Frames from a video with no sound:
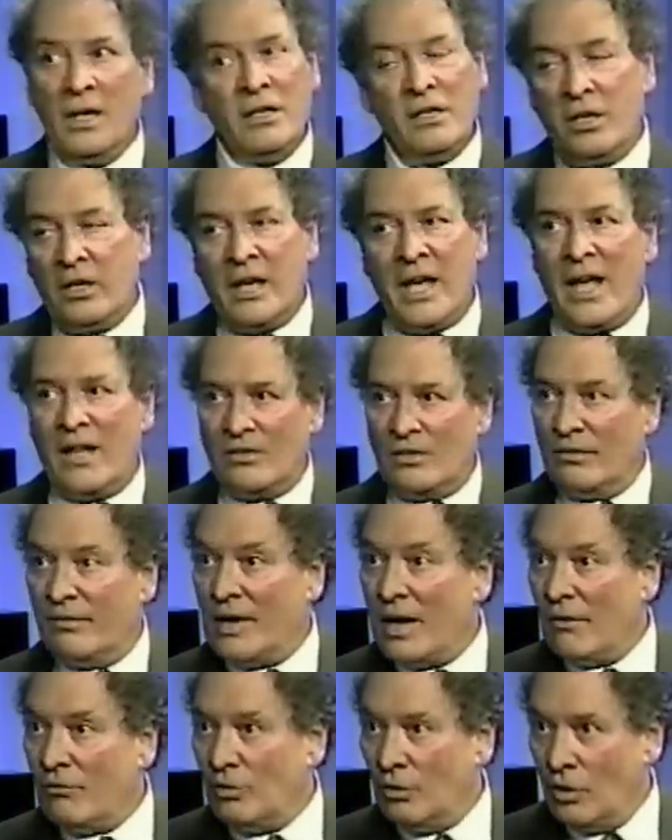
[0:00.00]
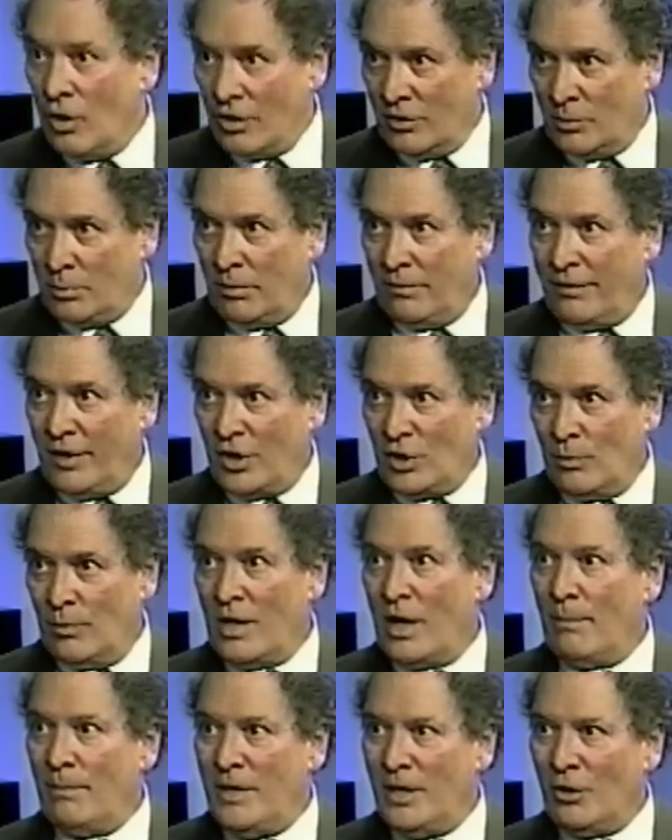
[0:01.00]
You can't survive too long as a profession
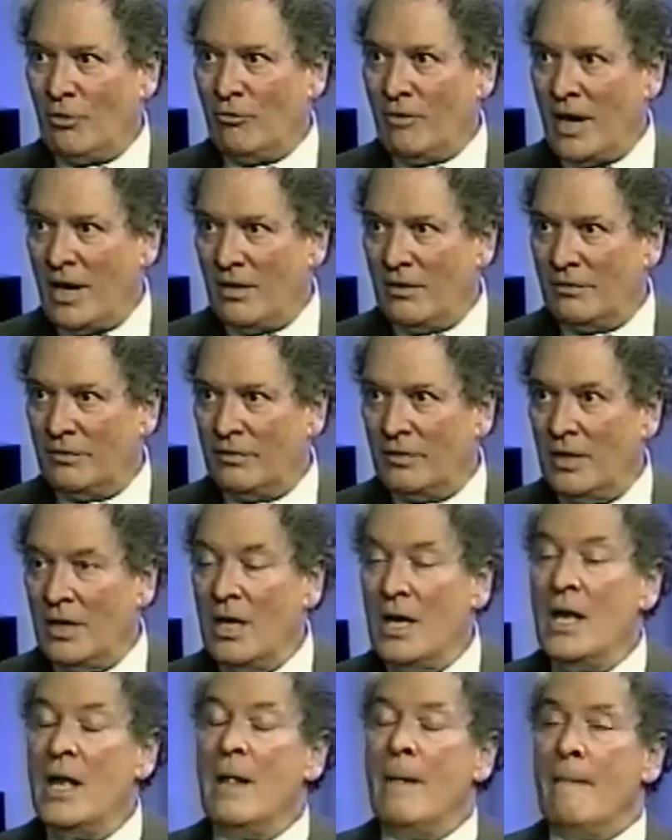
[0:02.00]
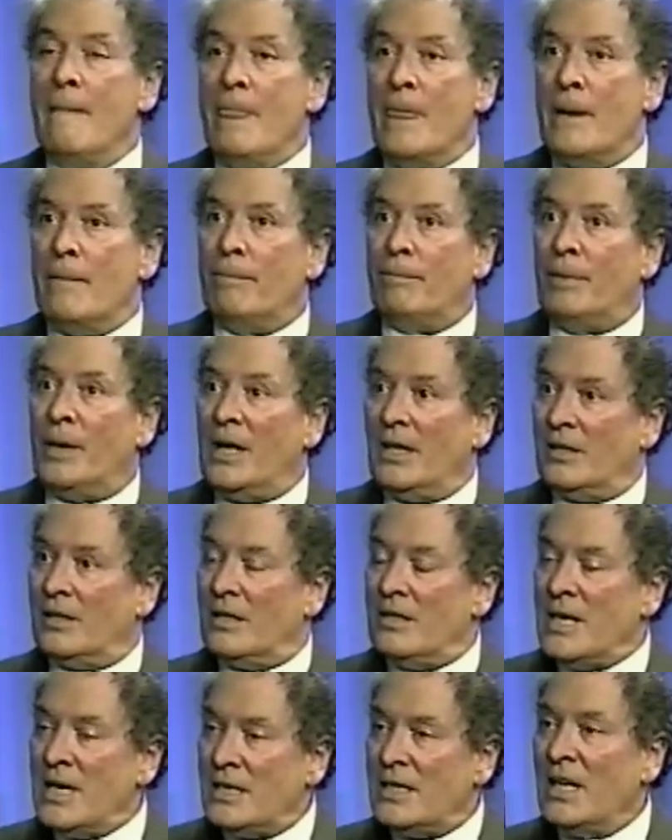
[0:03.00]
without being creative. Mm-hmm. But
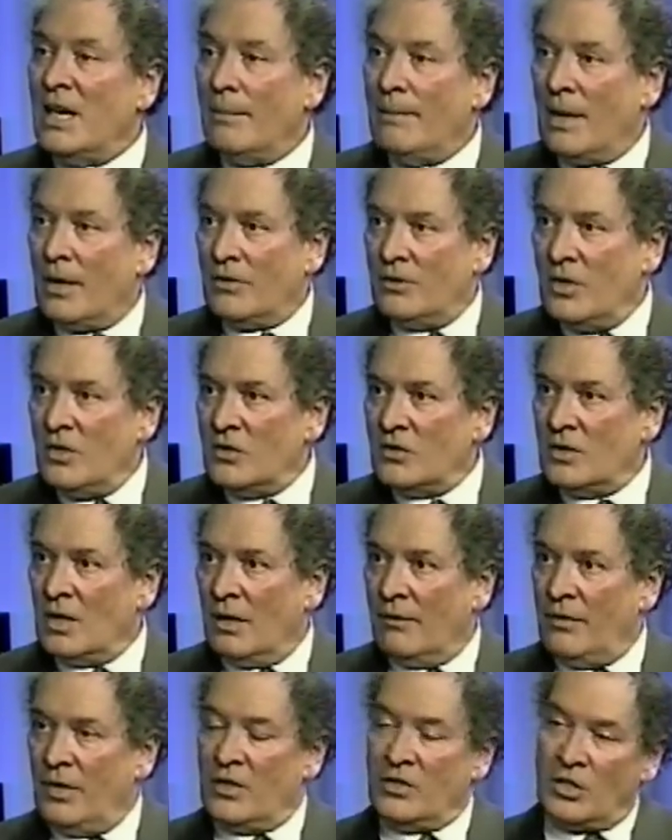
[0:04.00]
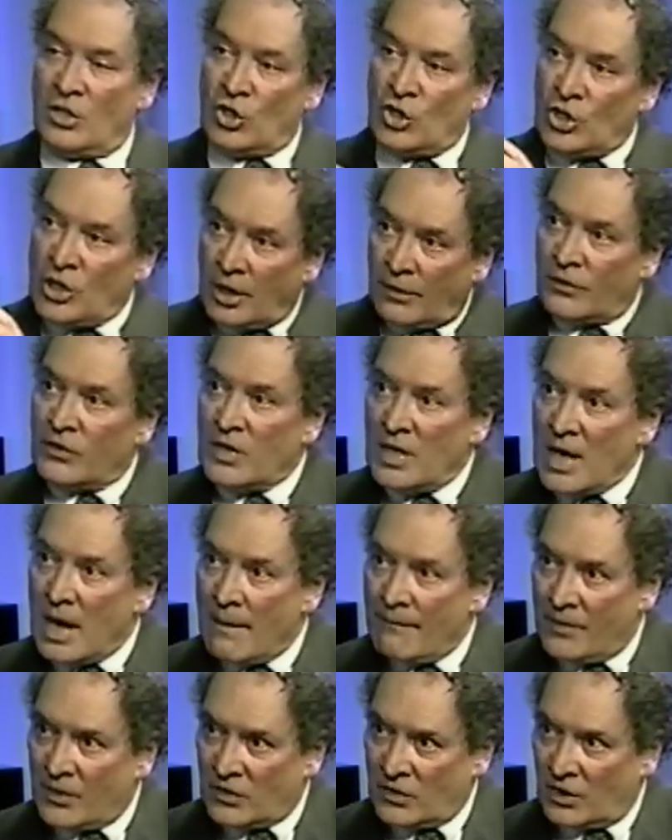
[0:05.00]
the neat thing about this stuff is it shifts the
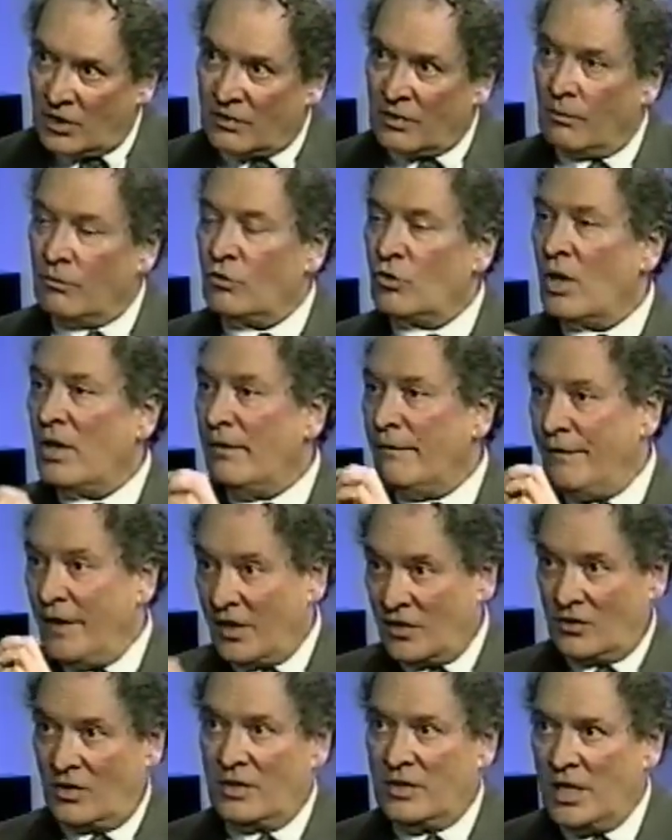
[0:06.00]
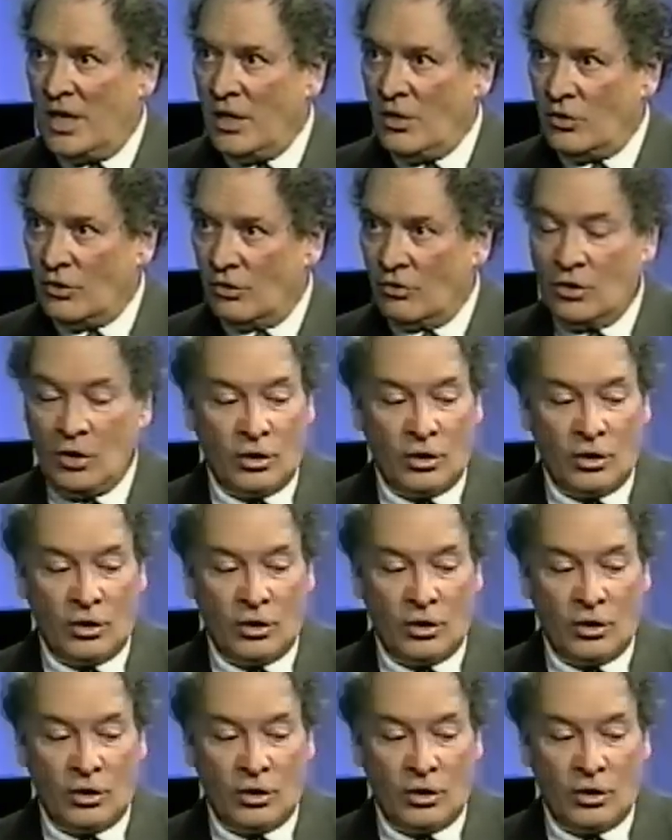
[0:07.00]
emphasis from trying to fix the teacher to